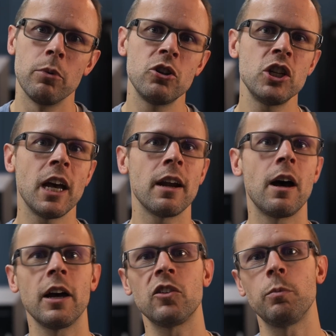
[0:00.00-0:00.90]
Bridging at
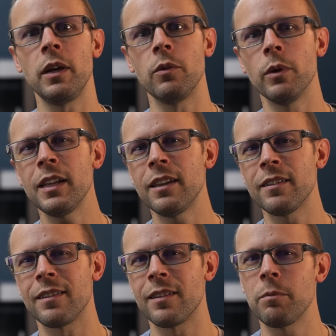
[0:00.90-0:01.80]
high speed really
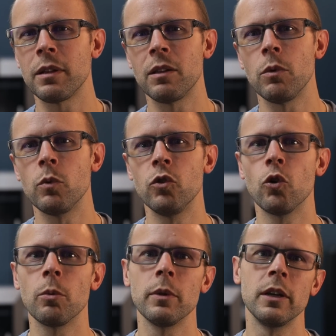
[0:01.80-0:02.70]
isn't something that we would
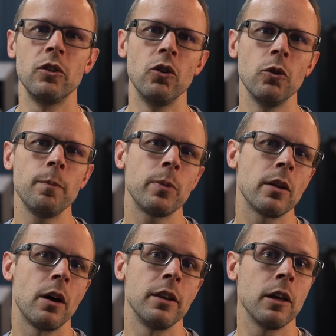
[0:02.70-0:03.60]
normally do.
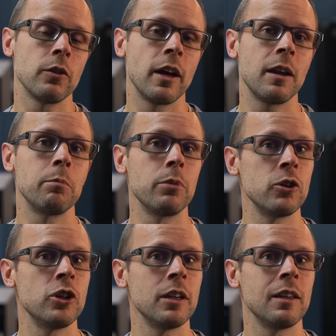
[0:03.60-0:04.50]
On the other hand,
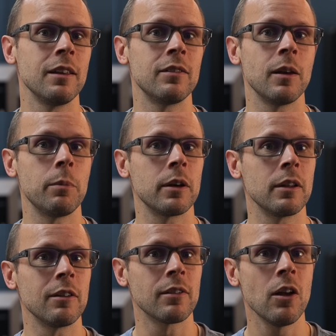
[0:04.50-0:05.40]
bridging is
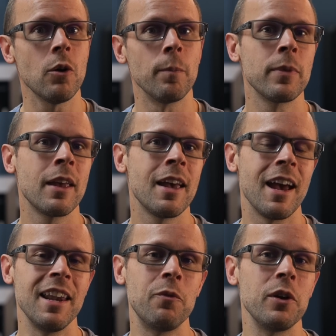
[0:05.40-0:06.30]
typically slow.
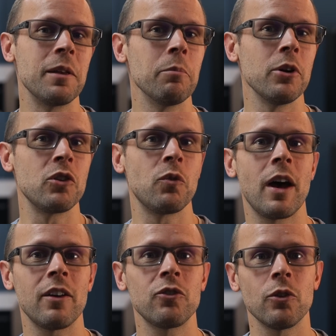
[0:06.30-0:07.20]
And if we can bridge
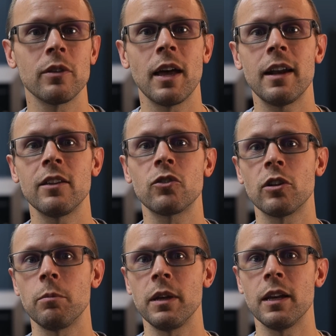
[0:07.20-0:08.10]
faster, that is
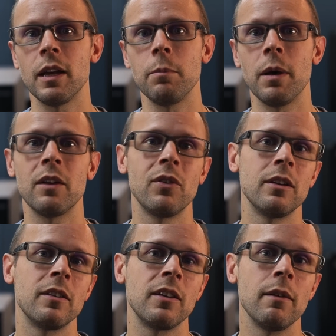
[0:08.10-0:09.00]
gonna be a
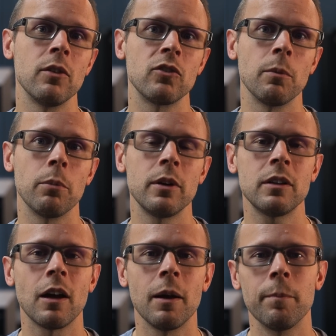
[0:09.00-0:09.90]
benefit to save us some print
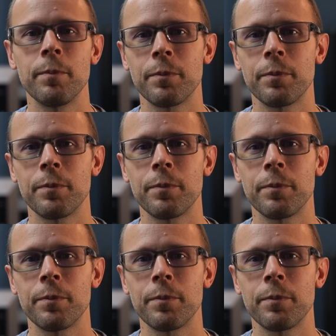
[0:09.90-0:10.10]
time.